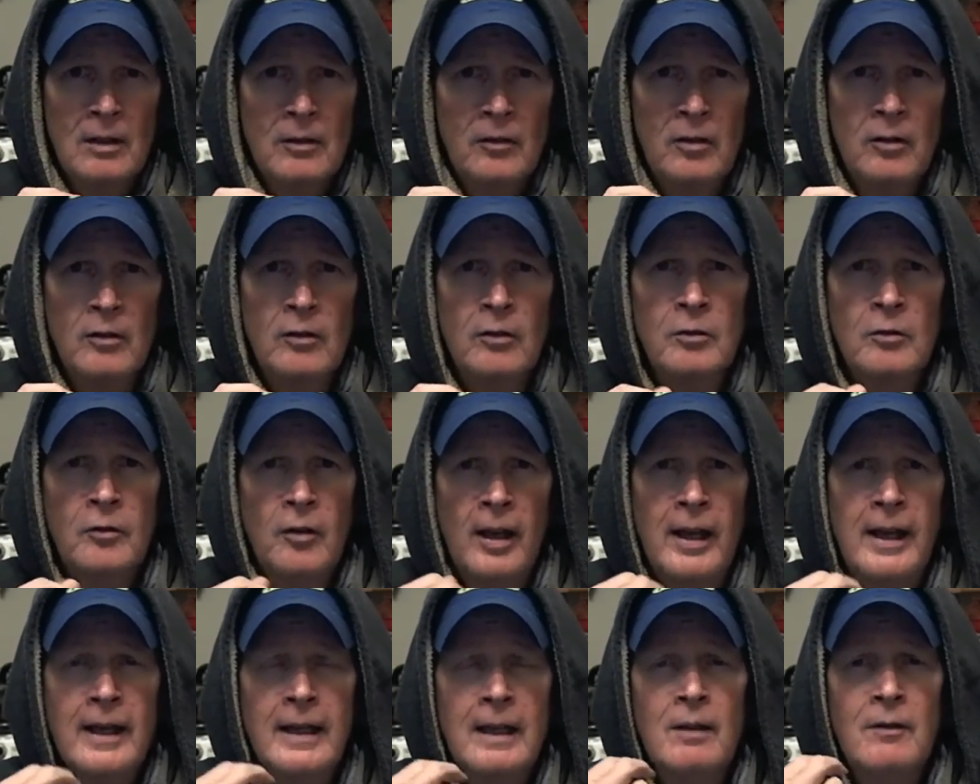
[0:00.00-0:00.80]
to
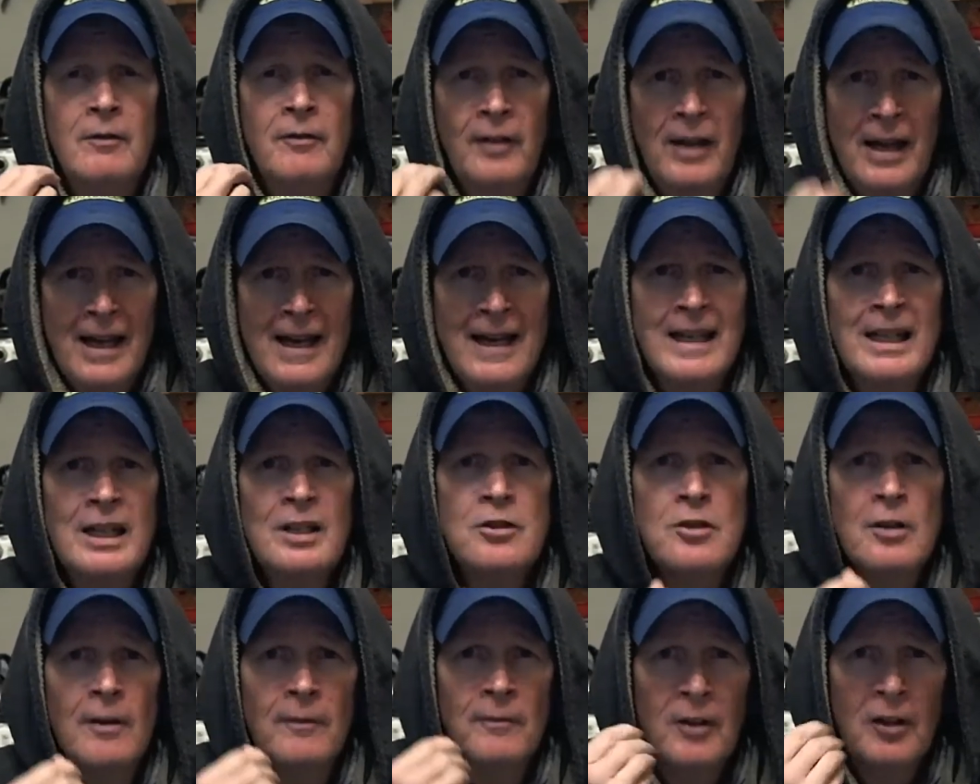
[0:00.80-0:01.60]
take
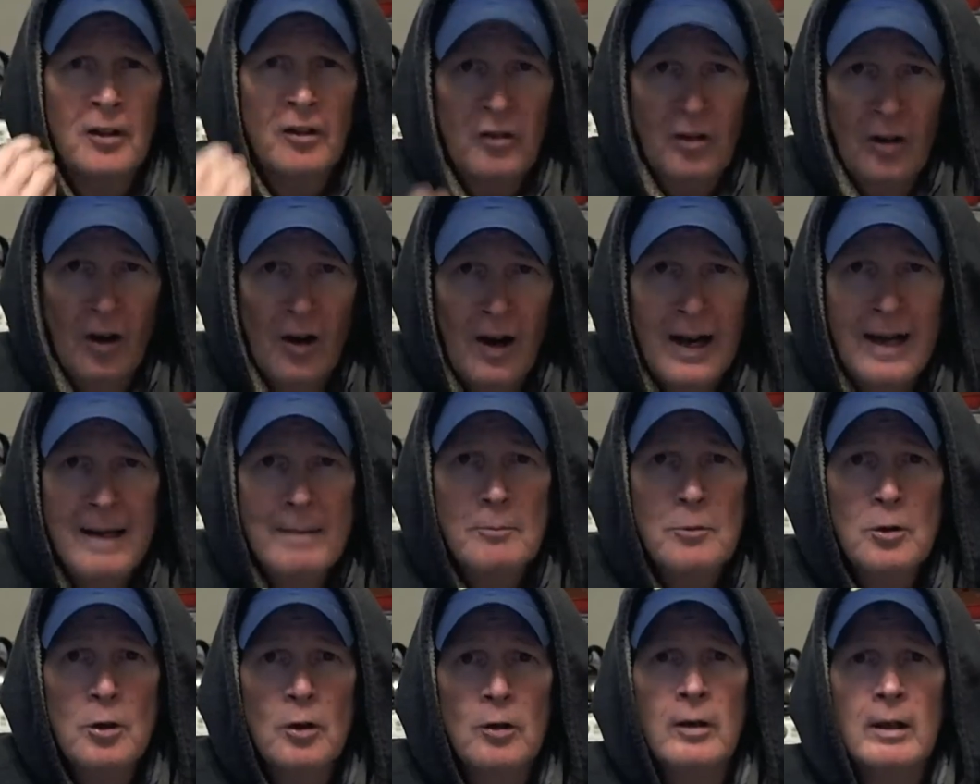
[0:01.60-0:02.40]
advantage of the
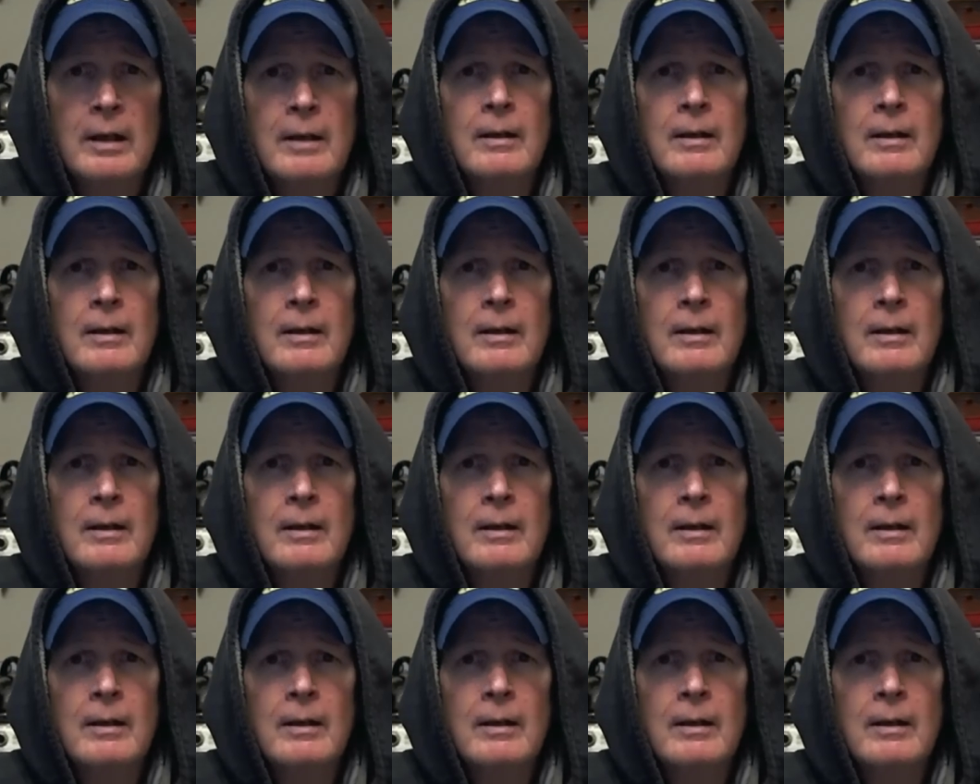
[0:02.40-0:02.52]
time you're